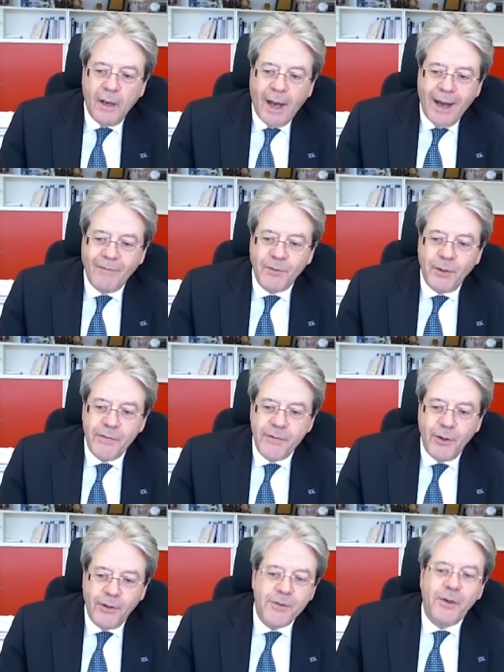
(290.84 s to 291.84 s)
under
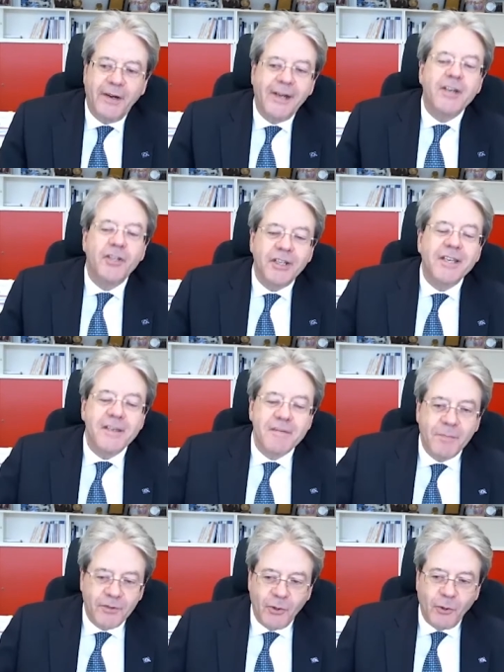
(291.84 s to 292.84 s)
the
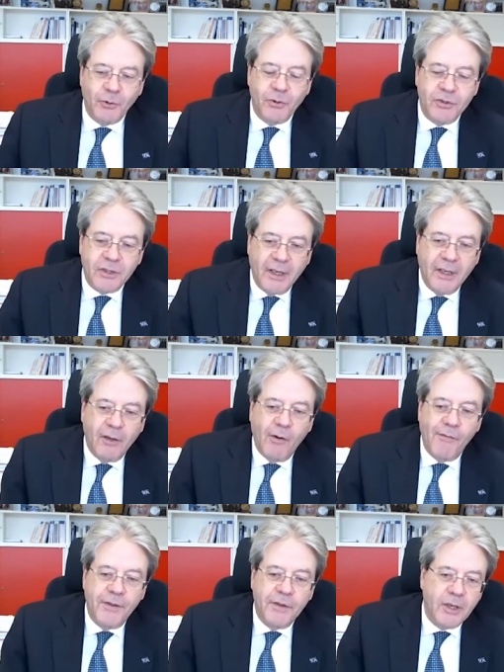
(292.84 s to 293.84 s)
regime, so to say,
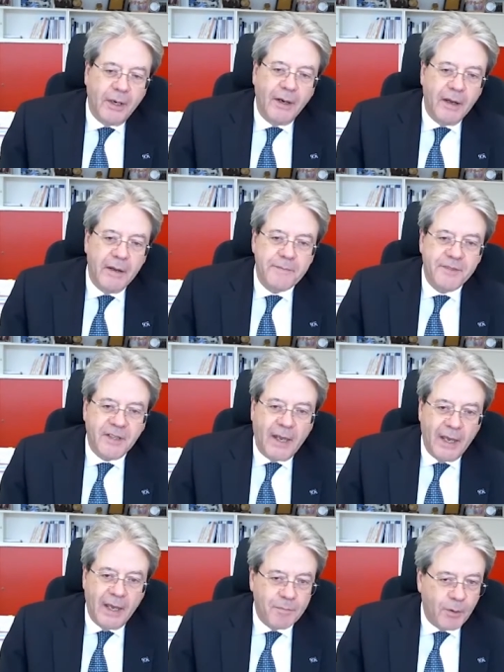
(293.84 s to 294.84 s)
of the general
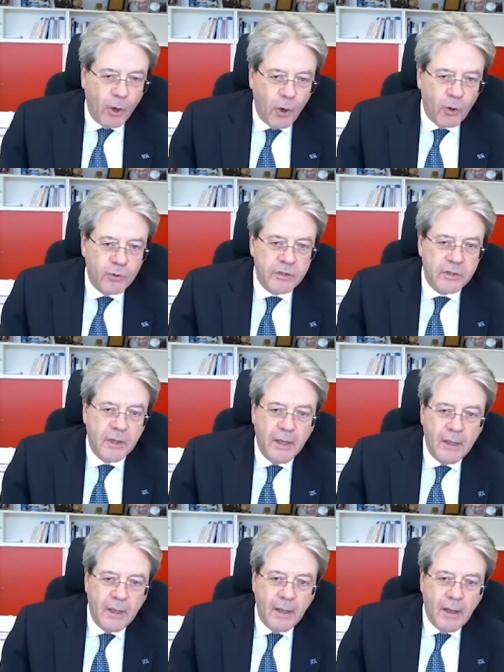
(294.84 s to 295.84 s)
escape clause,
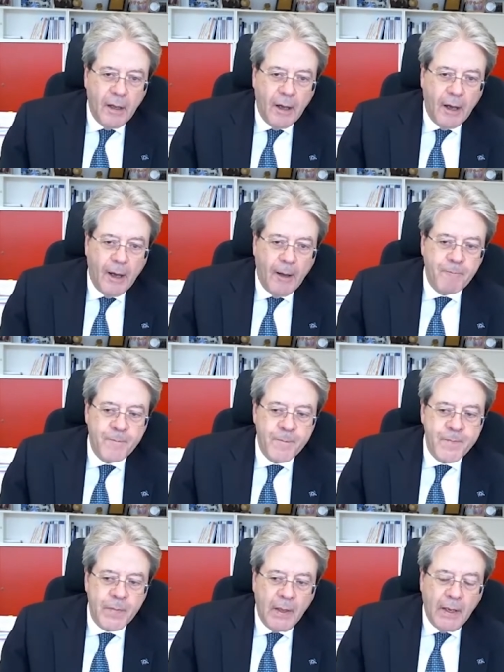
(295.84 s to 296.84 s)

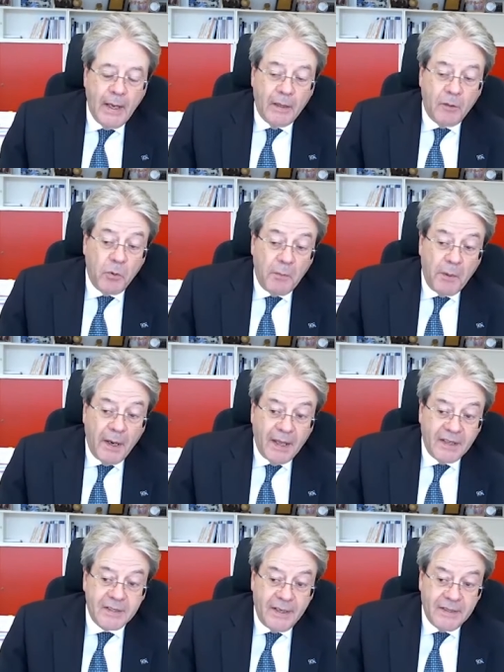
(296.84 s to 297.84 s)
and we will
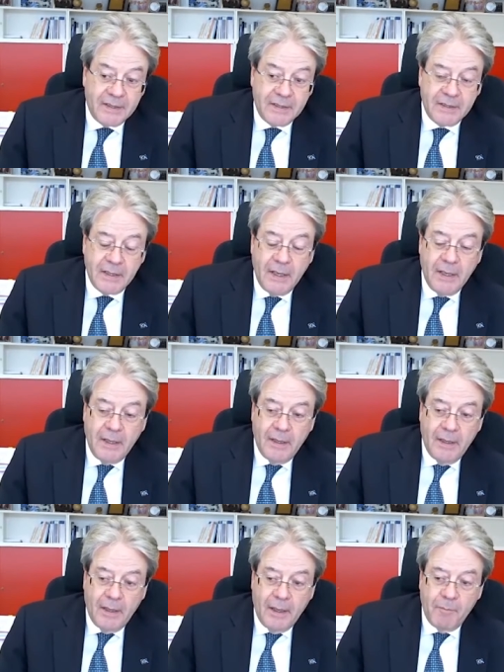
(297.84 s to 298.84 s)
assess
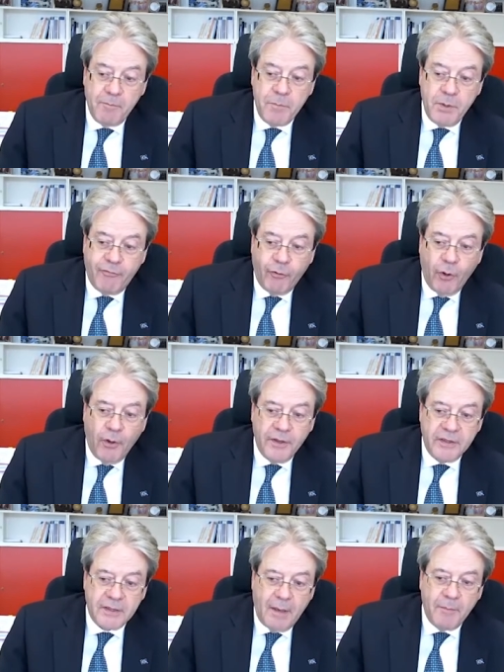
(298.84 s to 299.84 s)
before
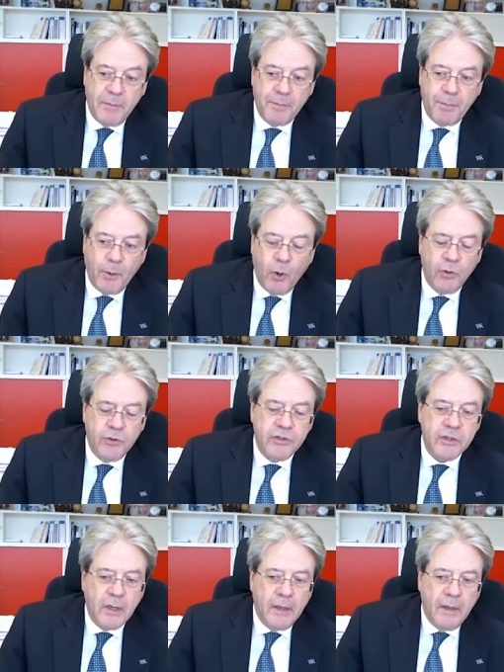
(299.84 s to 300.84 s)
the summer
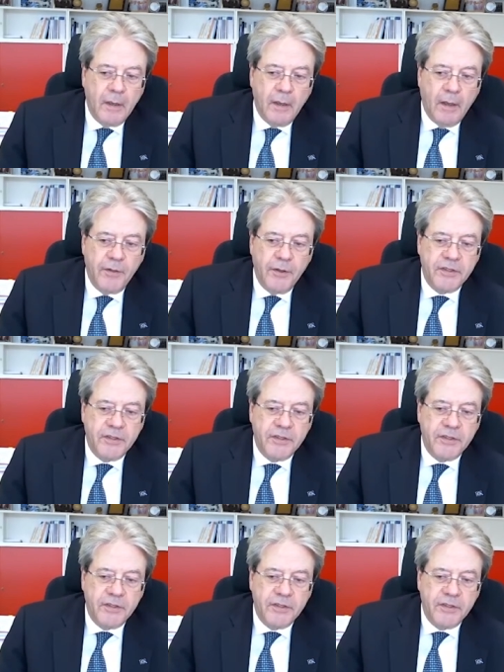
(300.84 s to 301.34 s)
pause the